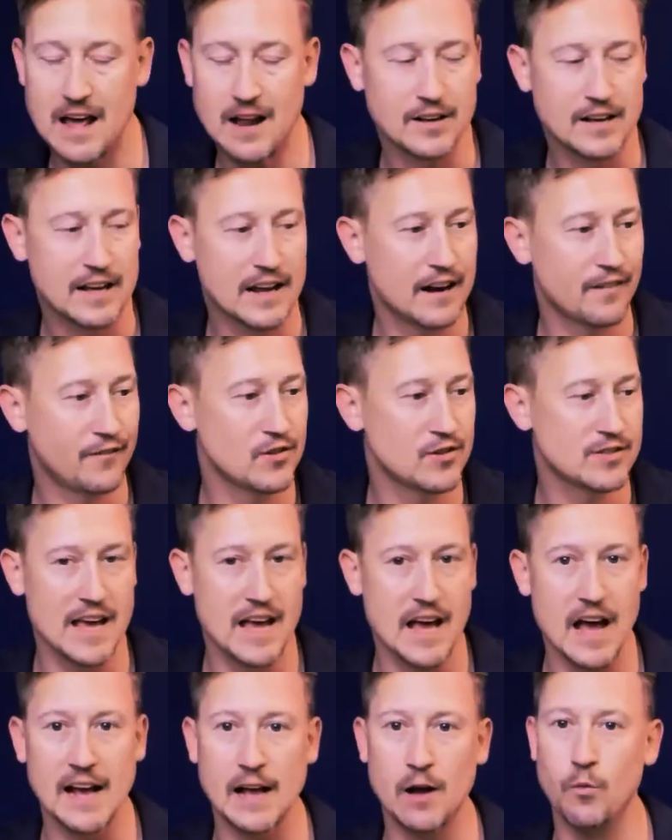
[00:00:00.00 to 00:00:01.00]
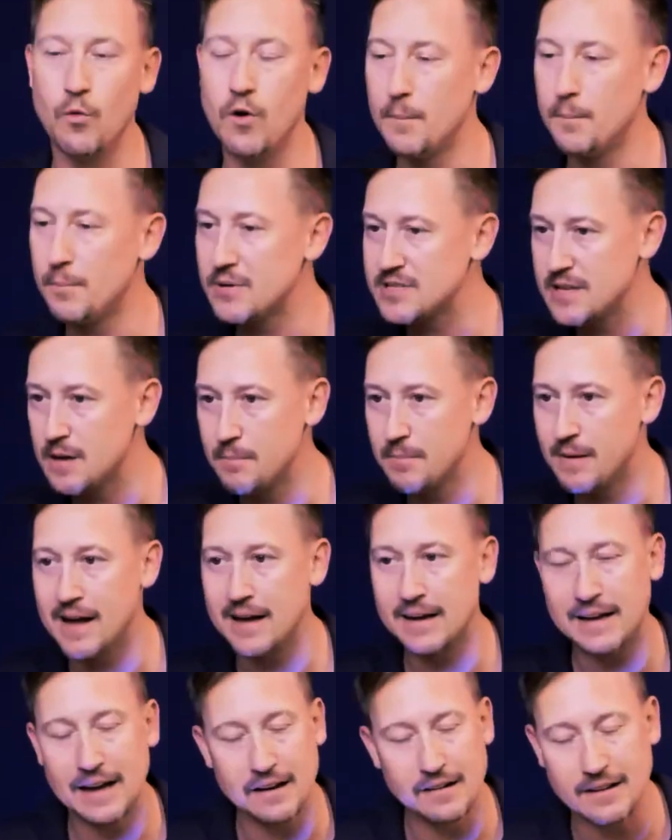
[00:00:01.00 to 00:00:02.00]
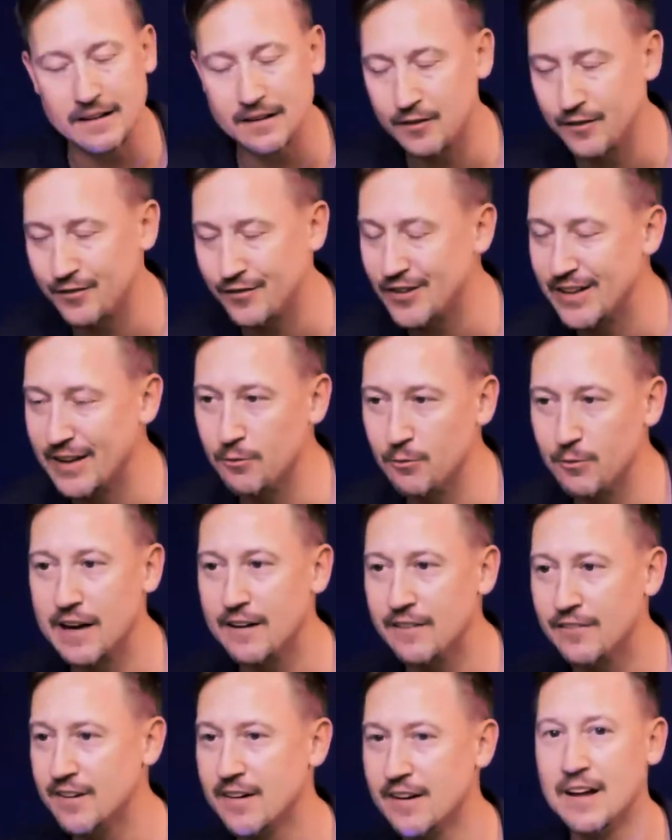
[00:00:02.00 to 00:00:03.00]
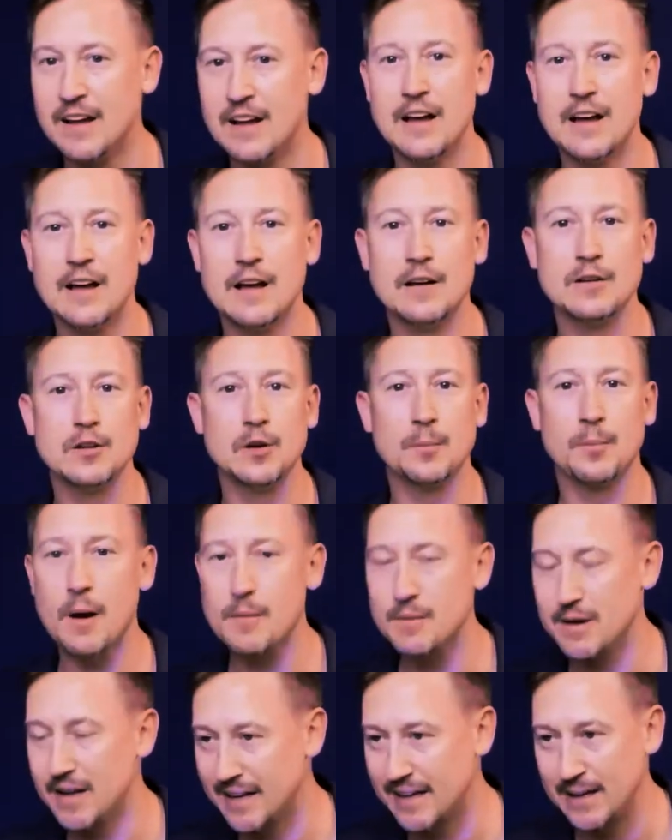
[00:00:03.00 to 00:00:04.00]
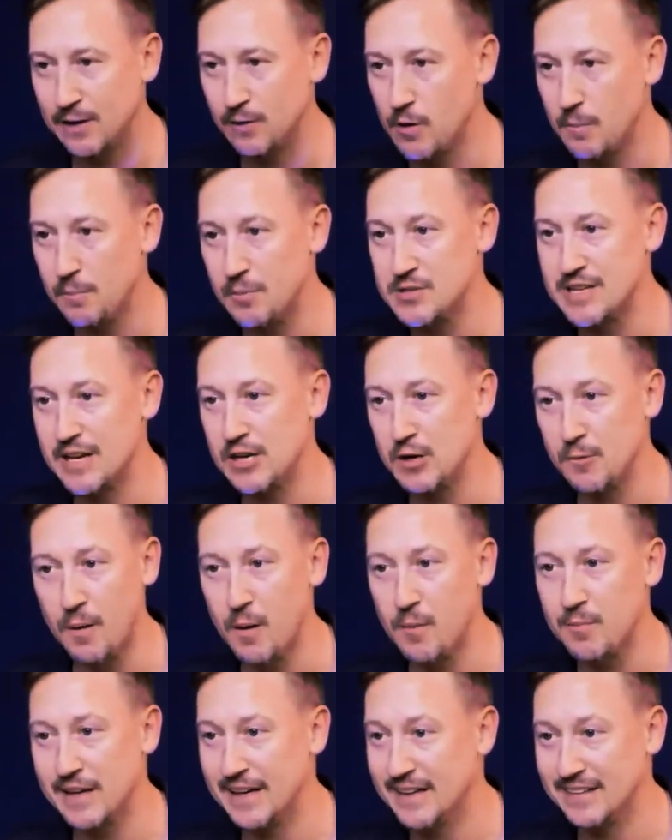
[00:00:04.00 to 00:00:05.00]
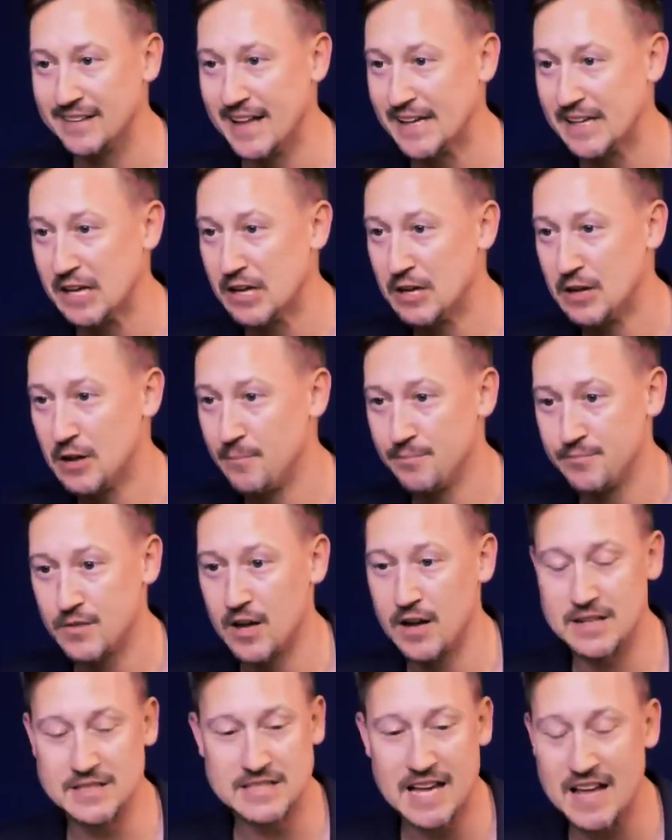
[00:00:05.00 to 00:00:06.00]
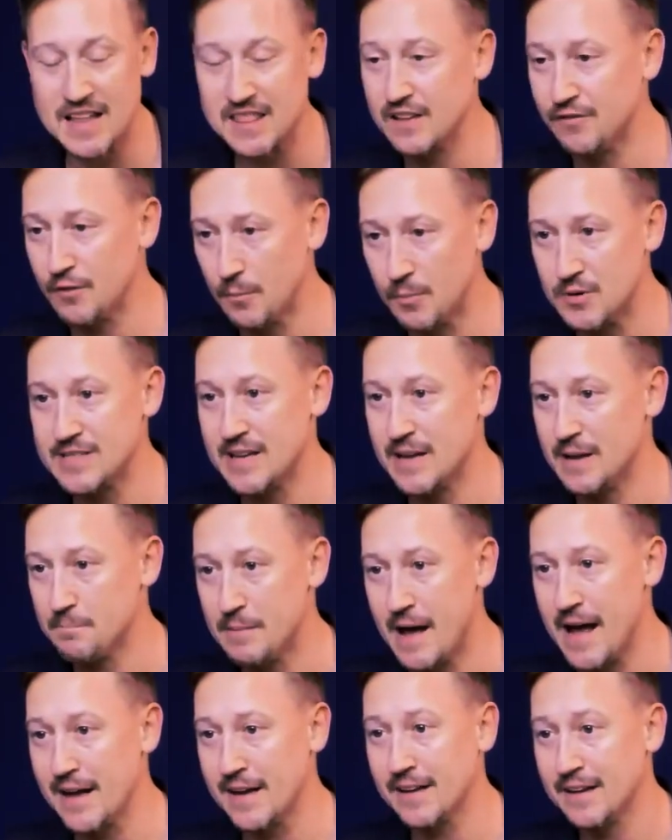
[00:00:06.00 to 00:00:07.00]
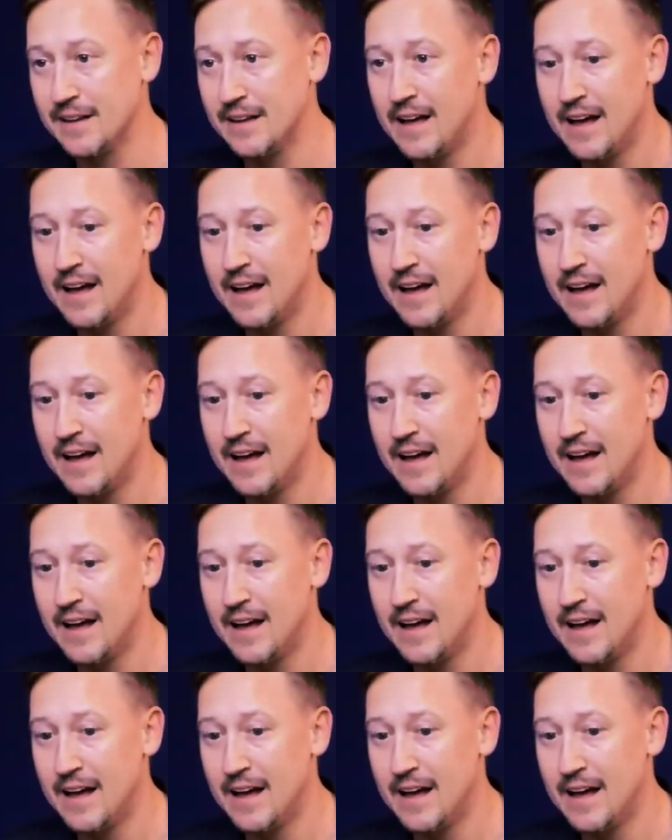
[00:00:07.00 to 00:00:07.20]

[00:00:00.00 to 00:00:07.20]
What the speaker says: I don't care if you say I get 1% back. I don't care if you get whatever. You're probably not getting 1%. You're probably getting 0.1% back.